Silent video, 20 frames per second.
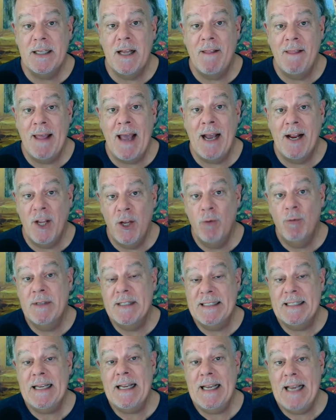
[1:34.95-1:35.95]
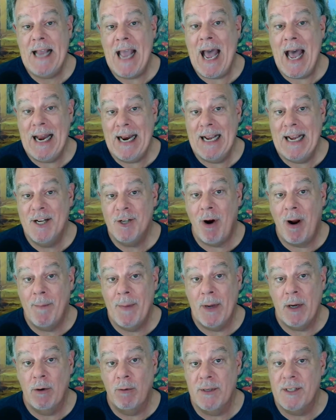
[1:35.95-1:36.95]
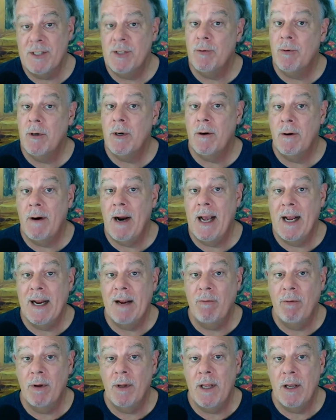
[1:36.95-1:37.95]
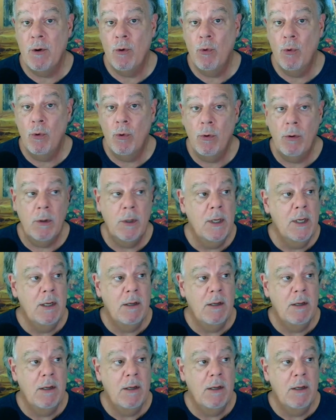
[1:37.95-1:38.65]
that you would see at a tropical resort or at a really cool